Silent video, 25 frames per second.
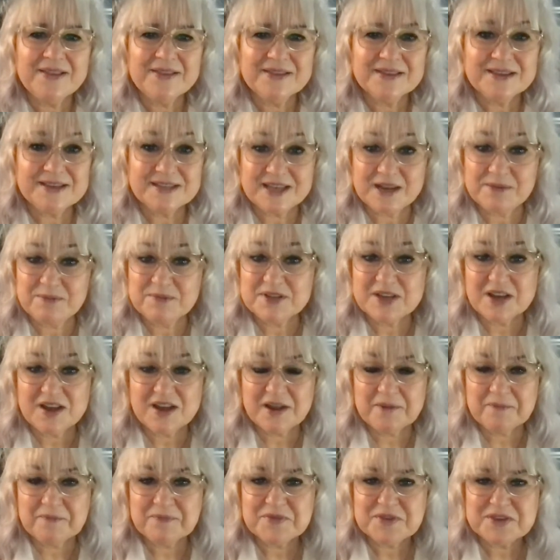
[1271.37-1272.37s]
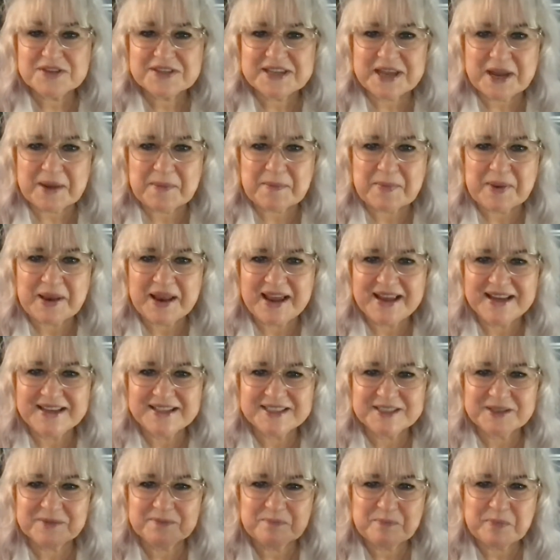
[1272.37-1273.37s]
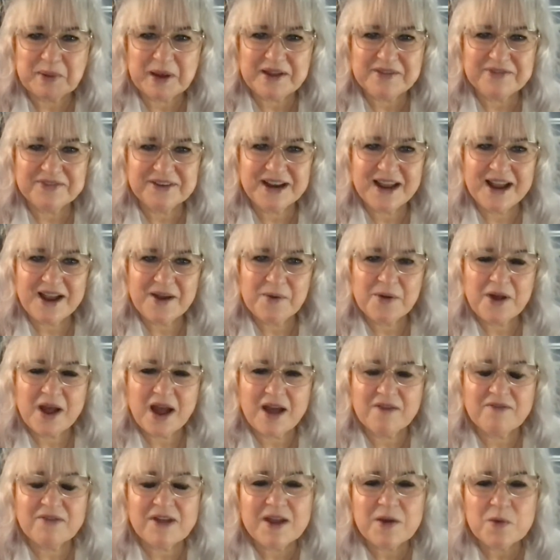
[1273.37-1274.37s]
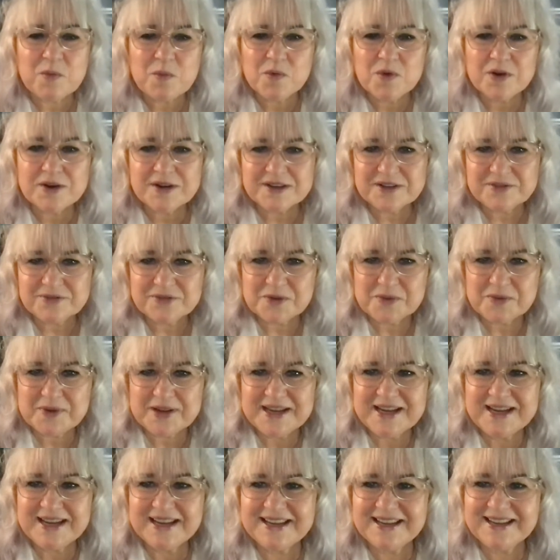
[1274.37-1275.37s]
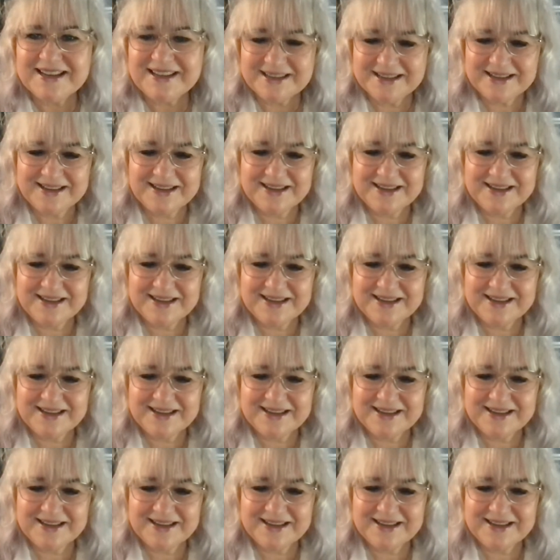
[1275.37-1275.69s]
Same time, same place. Bye for now. Have a wonderful week.